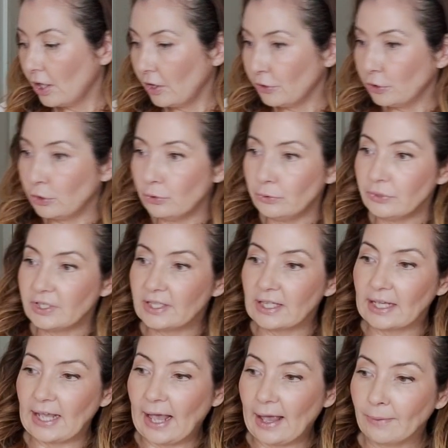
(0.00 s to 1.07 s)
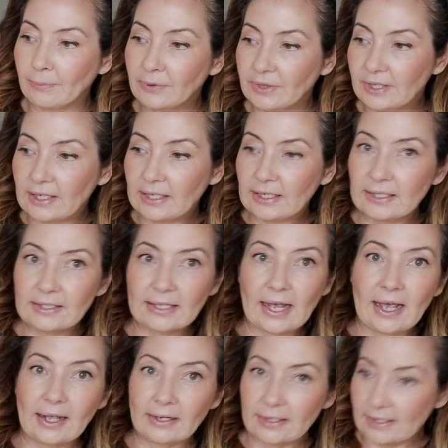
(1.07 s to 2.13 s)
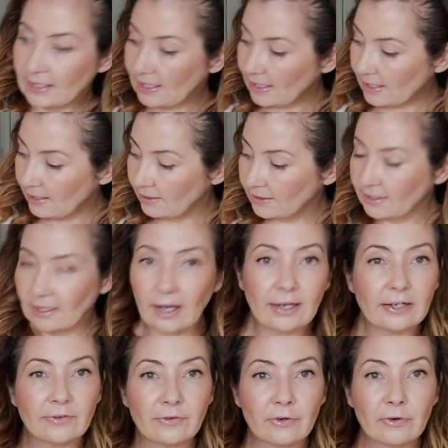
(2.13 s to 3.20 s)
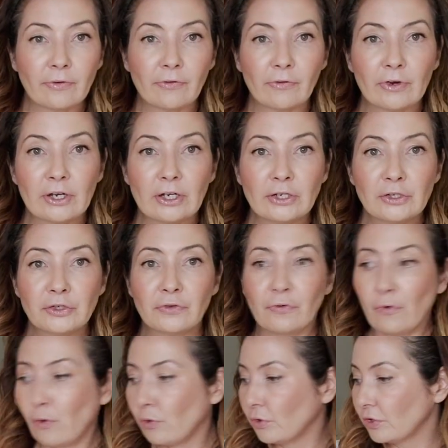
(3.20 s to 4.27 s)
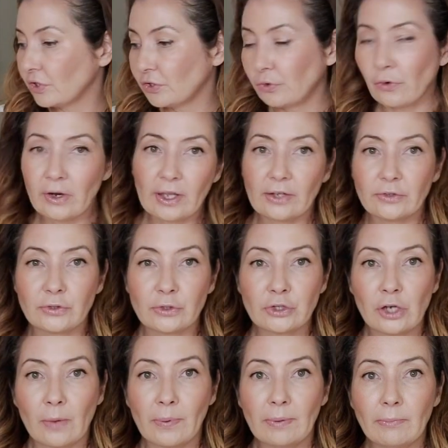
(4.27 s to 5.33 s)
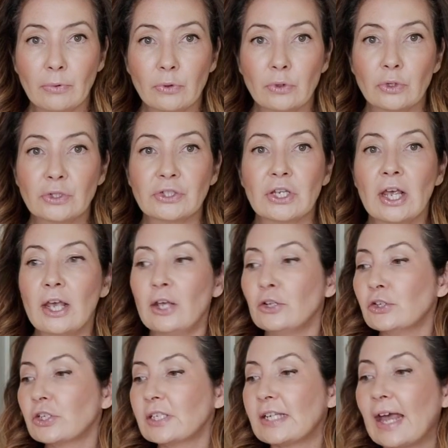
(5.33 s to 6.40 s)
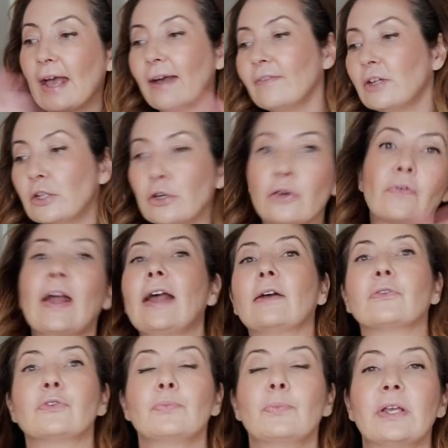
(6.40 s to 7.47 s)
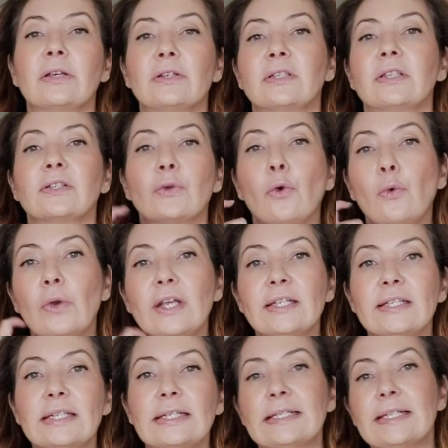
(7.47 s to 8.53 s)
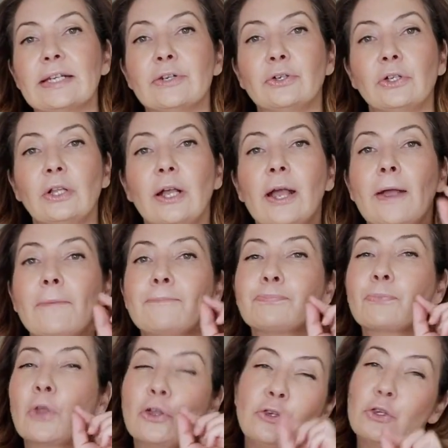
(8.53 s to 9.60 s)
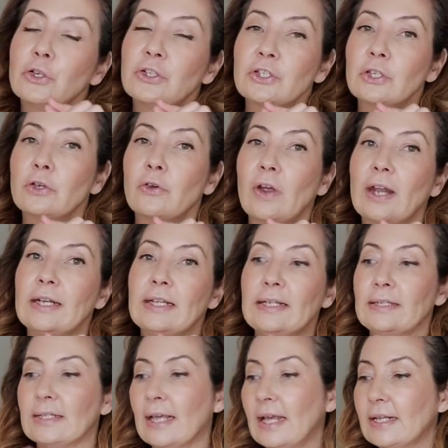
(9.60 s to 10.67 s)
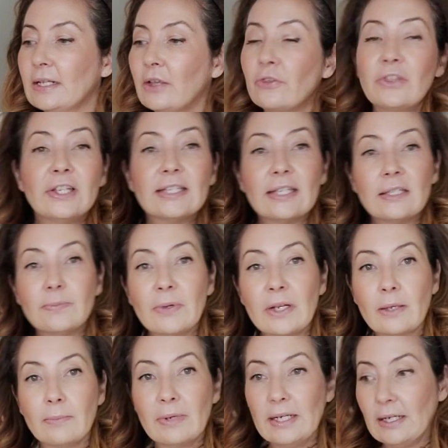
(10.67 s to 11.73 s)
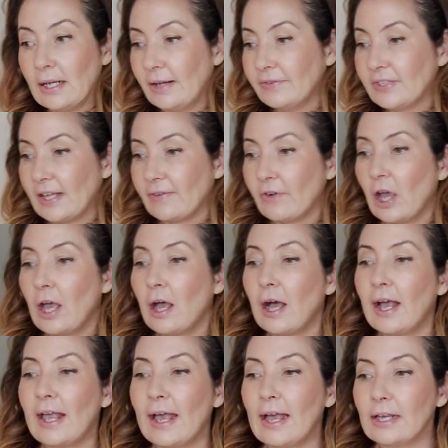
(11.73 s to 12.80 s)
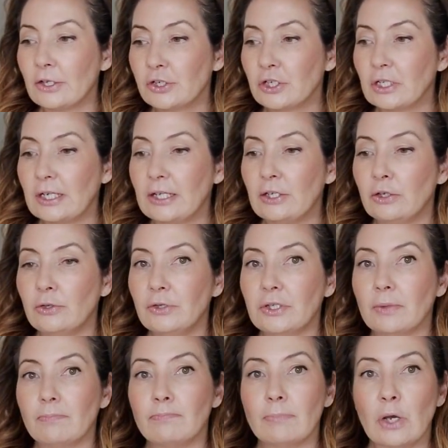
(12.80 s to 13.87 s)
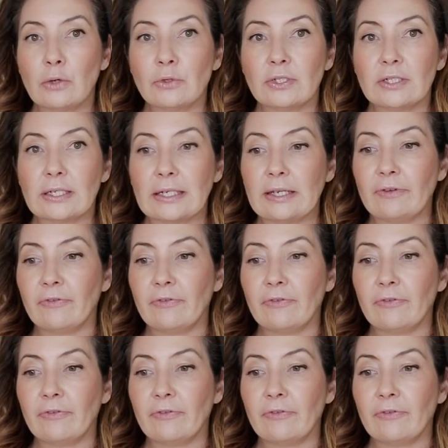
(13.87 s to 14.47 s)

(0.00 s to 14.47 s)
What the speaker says: Use the gap that is at the side of your fridge for storing extra chopping boards. Just have a look around because there's always these little nooks and crannies, and this has been a complete lifesaver. I actually use it mostly